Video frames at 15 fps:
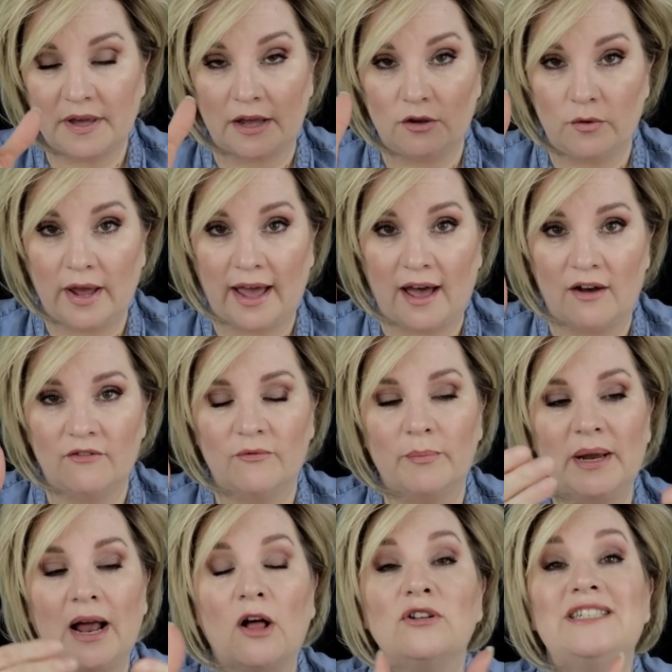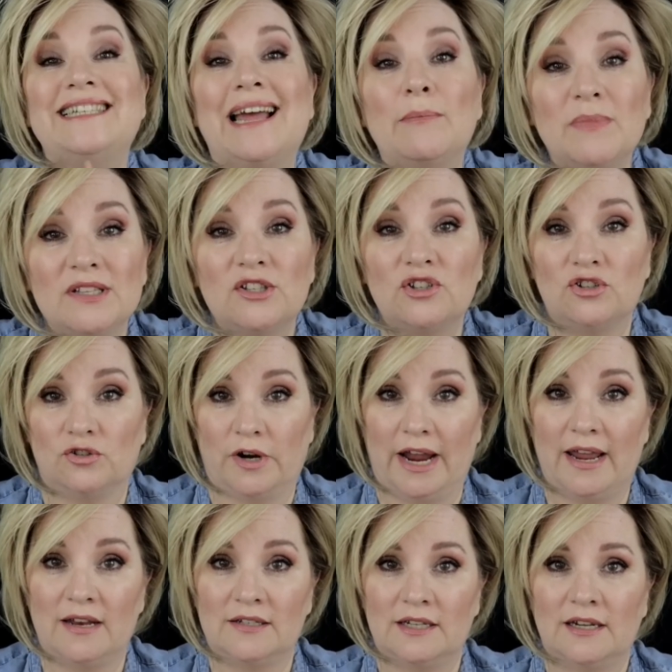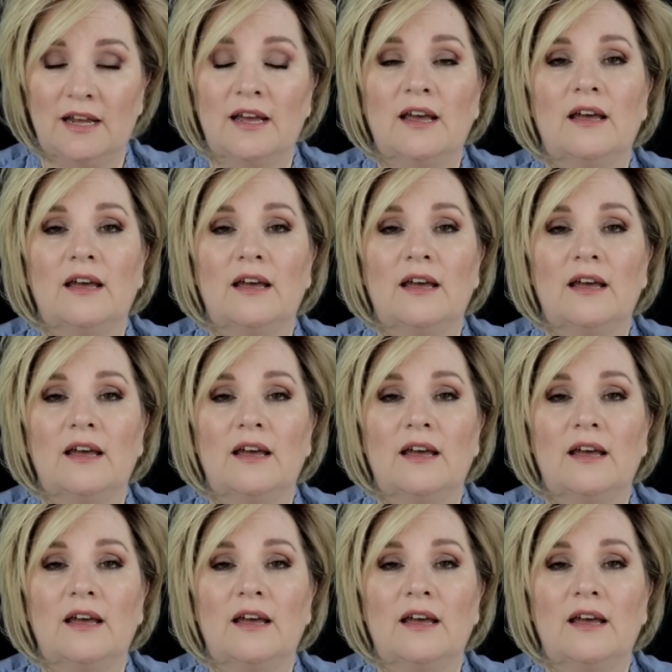that you have. But I'll demonstrate